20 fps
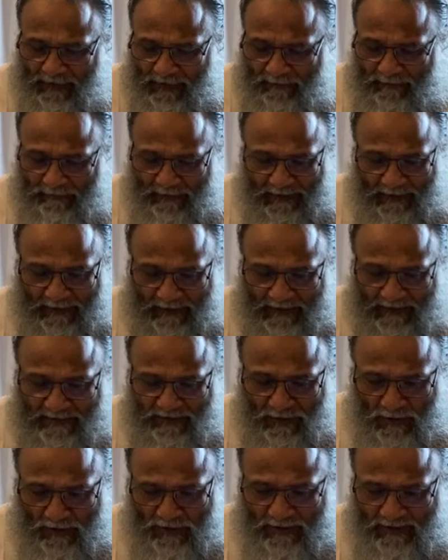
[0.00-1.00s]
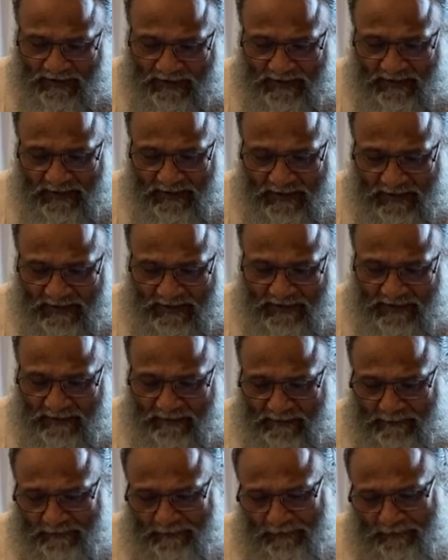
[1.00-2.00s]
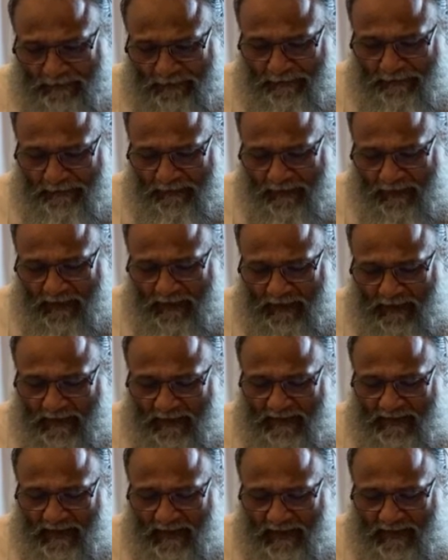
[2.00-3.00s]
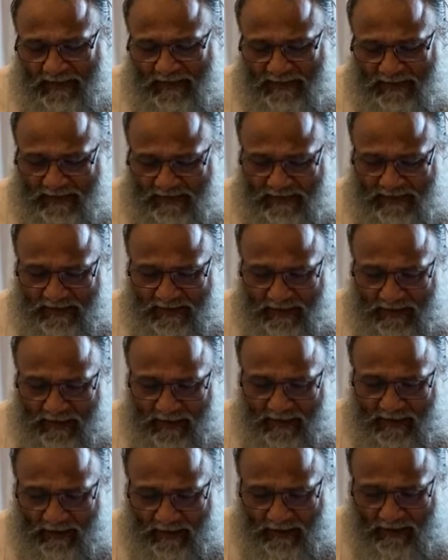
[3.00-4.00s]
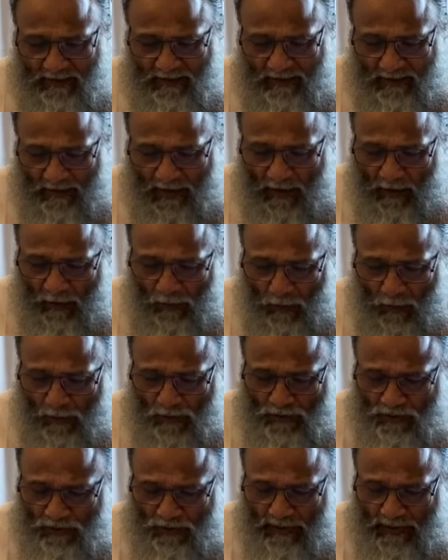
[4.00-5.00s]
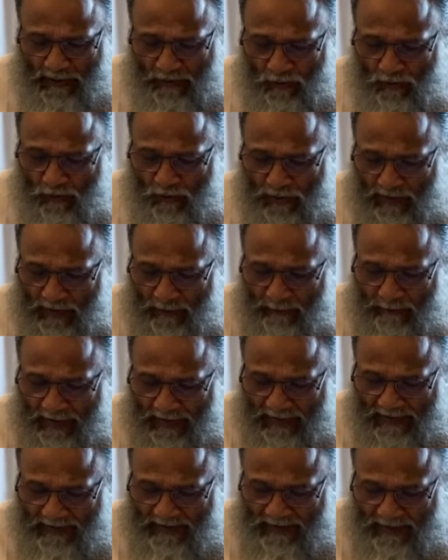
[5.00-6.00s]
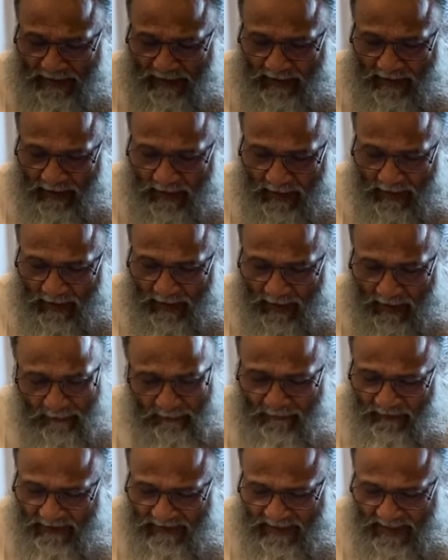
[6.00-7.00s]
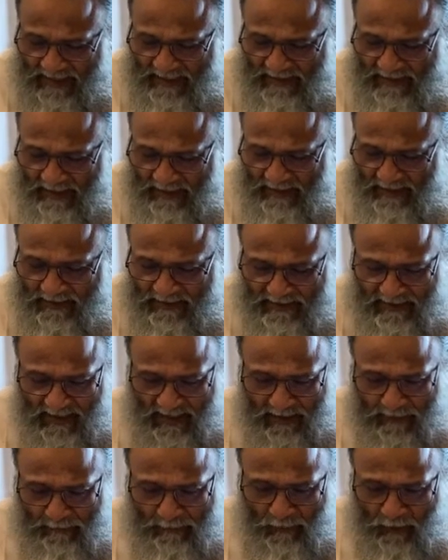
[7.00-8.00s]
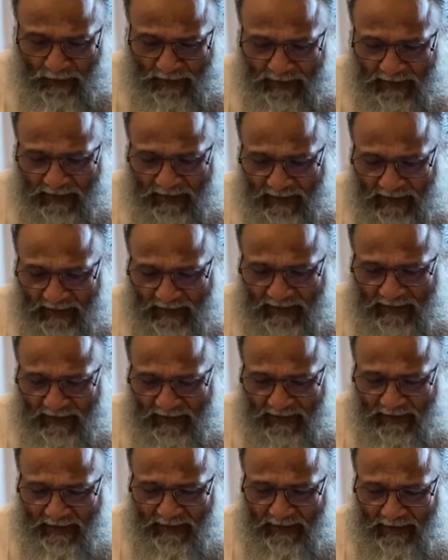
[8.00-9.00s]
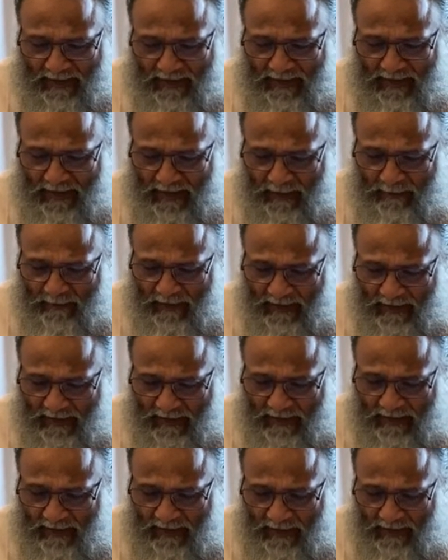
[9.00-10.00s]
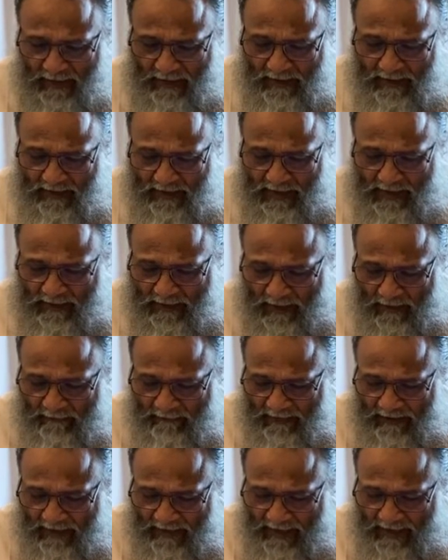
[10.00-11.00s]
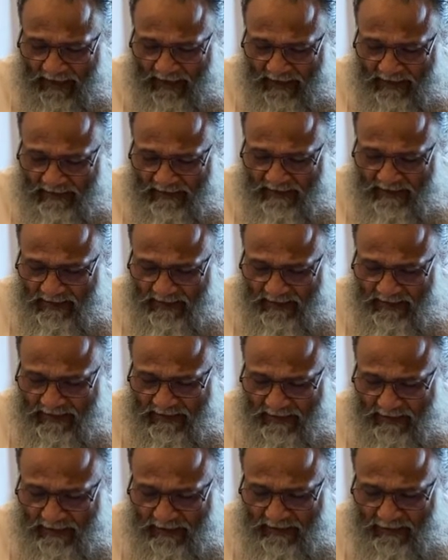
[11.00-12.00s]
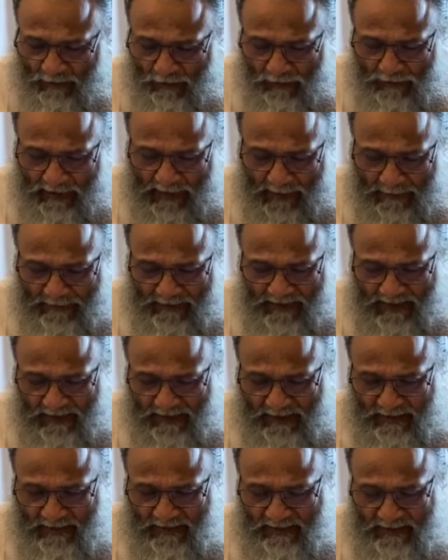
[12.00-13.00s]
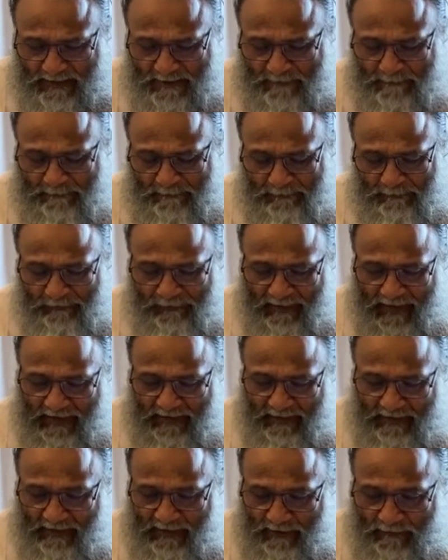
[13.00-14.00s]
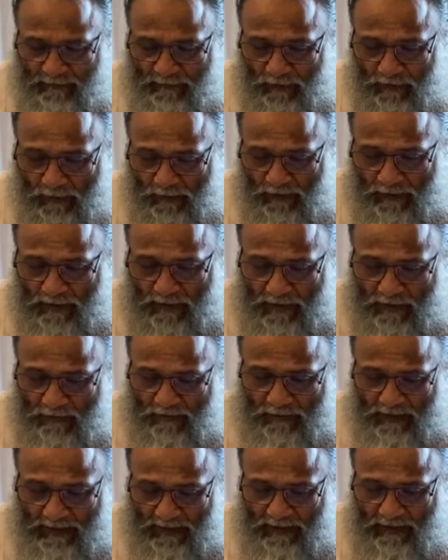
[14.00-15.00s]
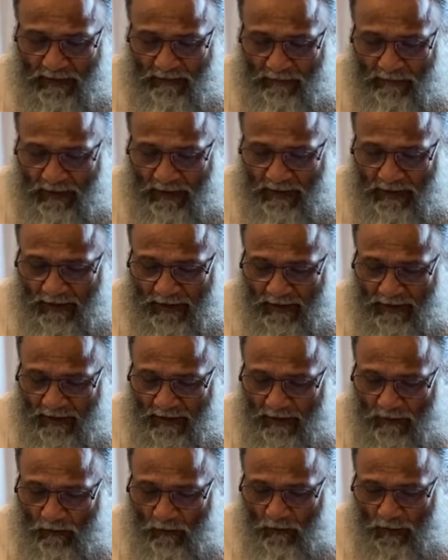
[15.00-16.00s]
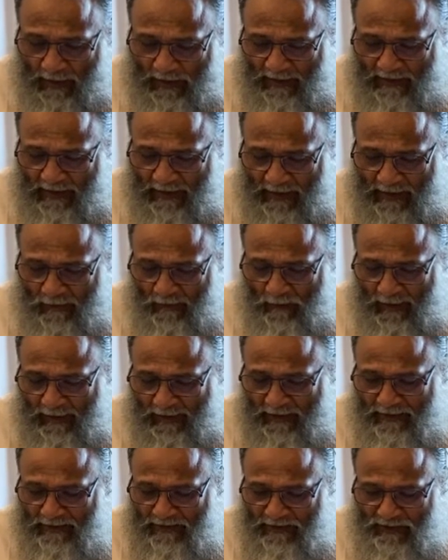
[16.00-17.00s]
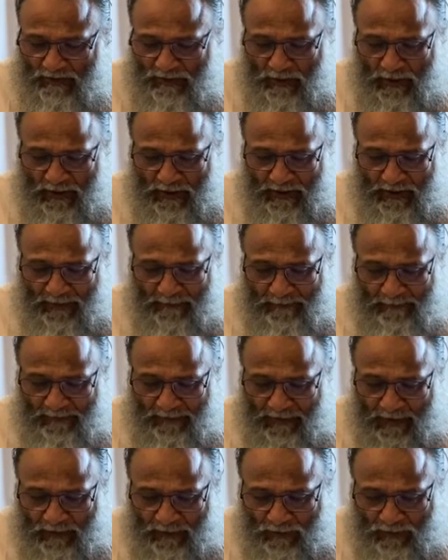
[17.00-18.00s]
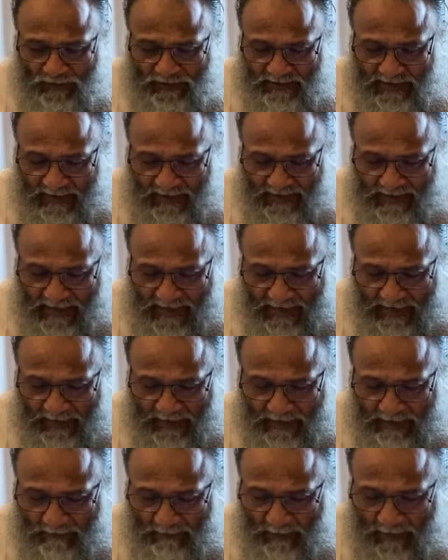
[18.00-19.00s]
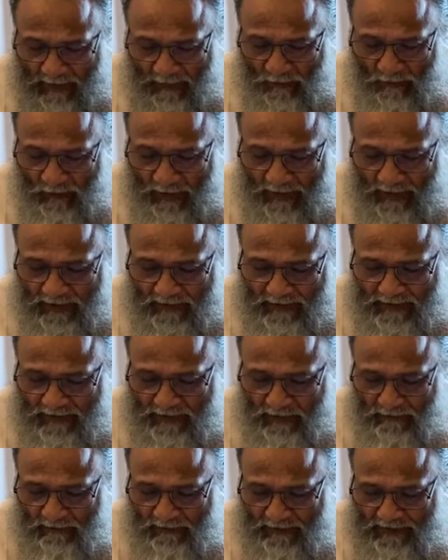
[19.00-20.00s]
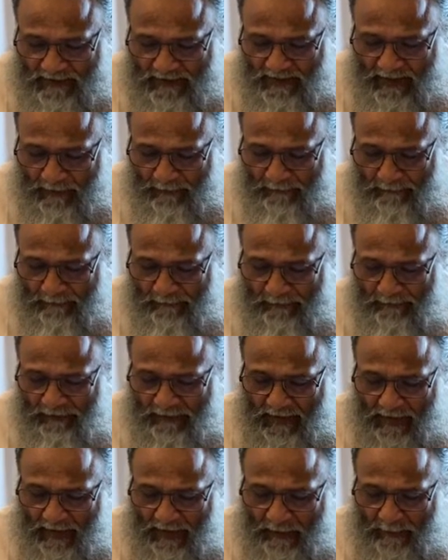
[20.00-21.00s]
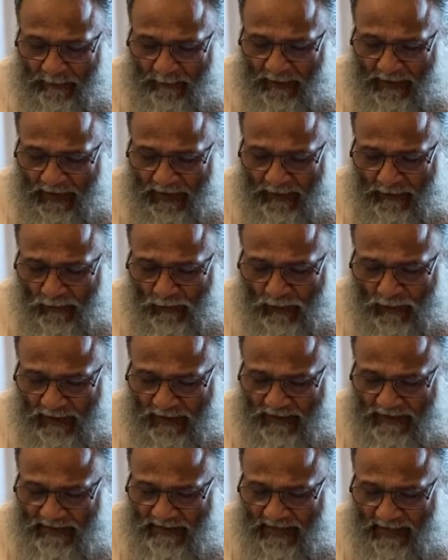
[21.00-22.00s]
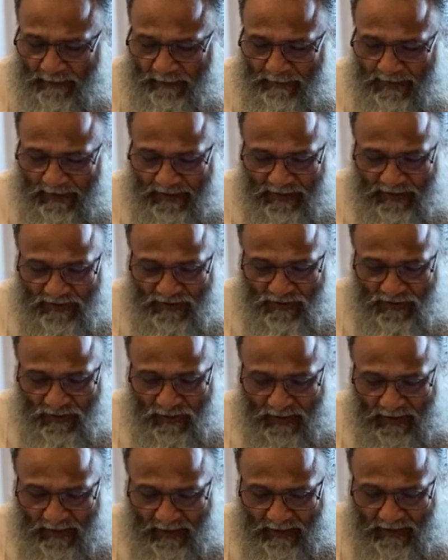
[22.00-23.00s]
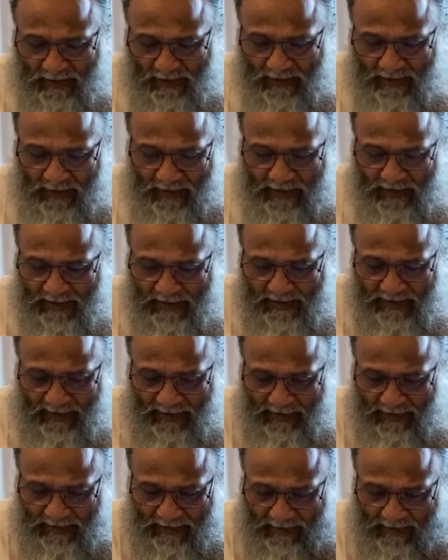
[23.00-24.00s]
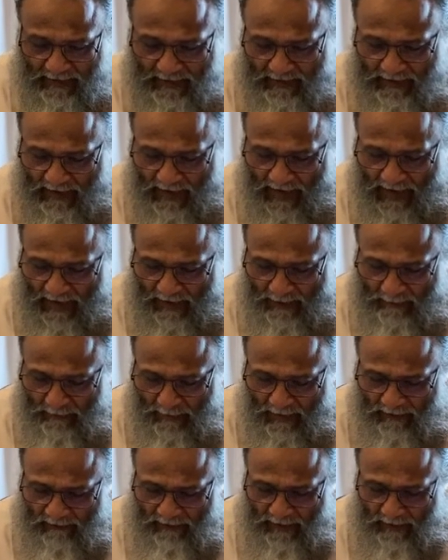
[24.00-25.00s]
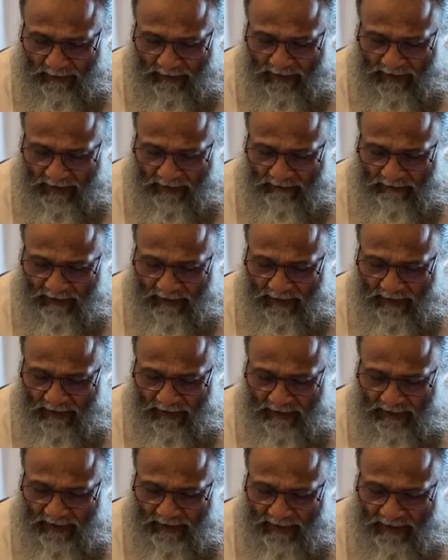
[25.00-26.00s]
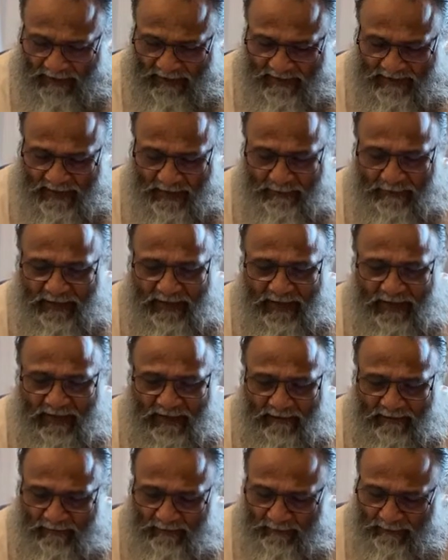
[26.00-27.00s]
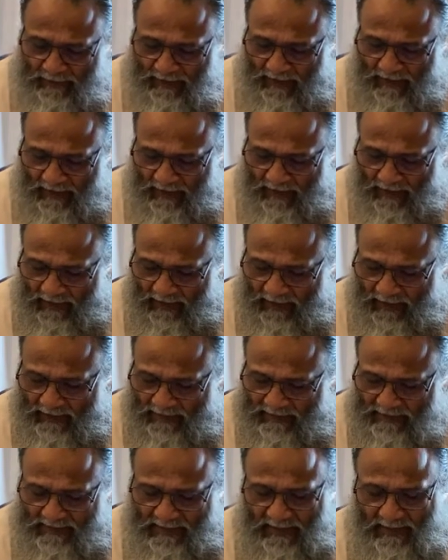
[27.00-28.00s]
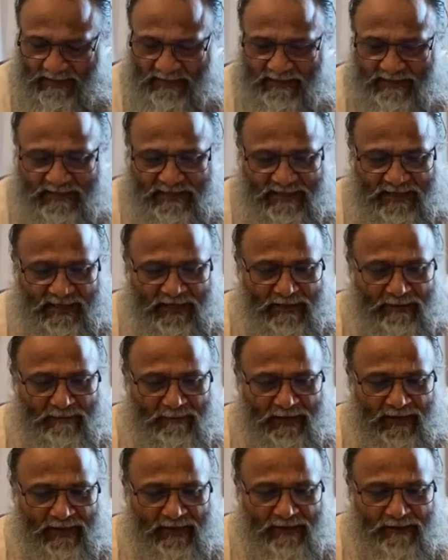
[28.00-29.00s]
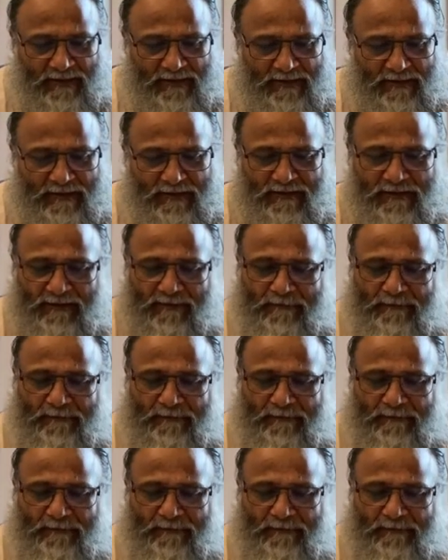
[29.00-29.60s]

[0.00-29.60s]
if it does not exist? He says, how long should I go on emphasizing the same point again and again, namely that avidya exists in its own absence, and therefore with the word what can one destroy? To say that by words of wisdom ignorance can be destroyed and then the Atma will be revealed is a meaningless statement.